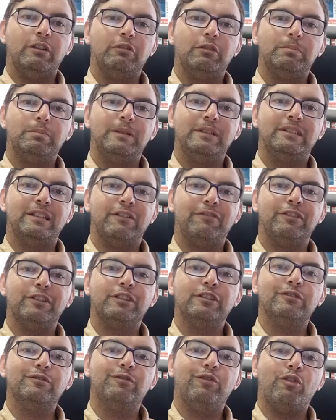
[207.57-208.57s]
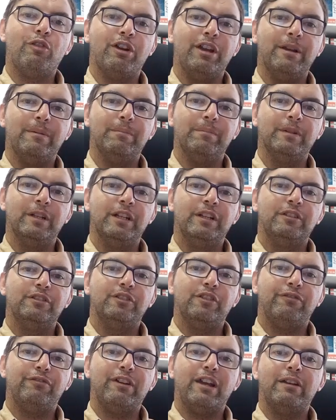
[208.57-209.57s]
it would be difficult for him
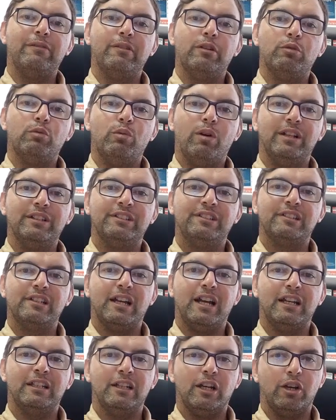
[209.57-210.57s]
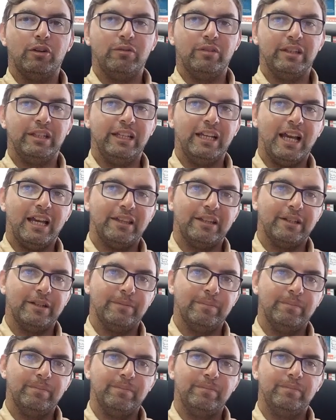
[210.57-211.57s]
to favour one side over the other.